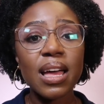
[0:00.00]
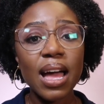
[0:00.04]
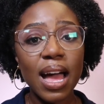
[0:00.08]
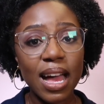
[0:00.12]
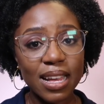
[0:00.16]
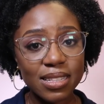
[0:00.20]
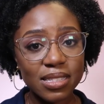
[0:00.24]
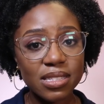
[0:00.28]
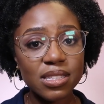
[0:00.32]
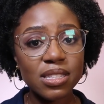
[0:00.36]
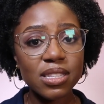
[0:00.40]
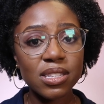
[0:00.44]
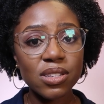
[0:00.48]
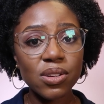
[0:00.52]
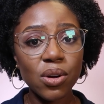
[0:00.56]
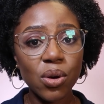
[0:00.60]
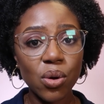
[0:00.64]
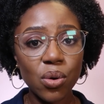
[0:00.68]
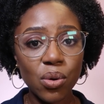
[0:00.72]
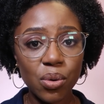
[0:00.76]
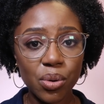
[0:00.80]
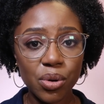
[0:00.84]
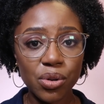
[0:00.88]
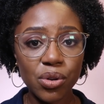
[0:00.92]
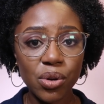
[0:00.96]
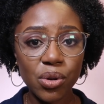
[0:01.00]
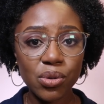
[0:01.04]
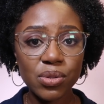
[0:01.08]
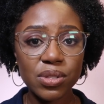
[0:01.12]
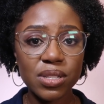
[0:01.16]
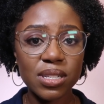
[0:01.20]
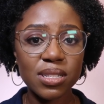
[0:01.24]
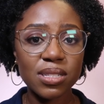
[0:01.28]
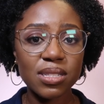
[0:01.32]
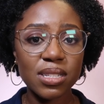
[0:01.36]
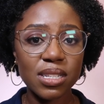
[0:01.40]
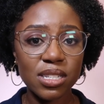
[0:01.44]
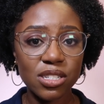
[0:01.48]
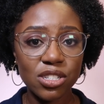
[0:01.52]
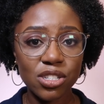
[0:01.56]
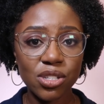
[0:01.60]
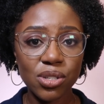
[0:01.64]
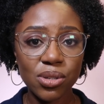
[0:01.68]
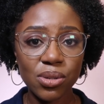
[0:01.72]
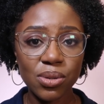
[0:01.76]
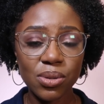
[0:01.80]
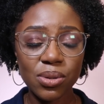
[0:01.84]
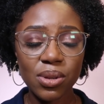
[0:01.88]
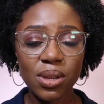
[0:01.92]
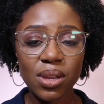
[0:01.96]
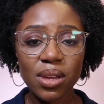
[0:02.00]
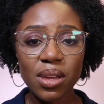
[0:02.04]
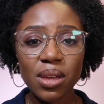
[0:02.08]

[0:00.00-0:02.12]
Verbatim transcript: and the ochronosis issue.